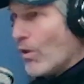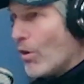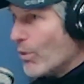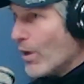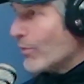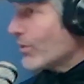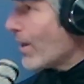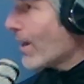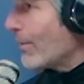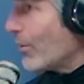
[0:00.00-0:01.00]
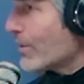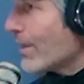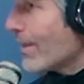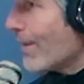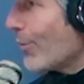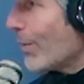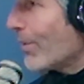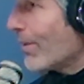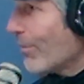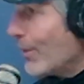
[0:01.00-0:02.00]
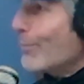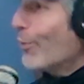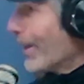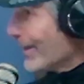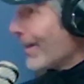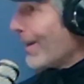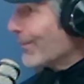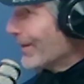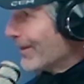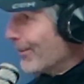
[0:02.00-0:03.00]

all we're ever talking about is ice time in White Bear. We need more ice time.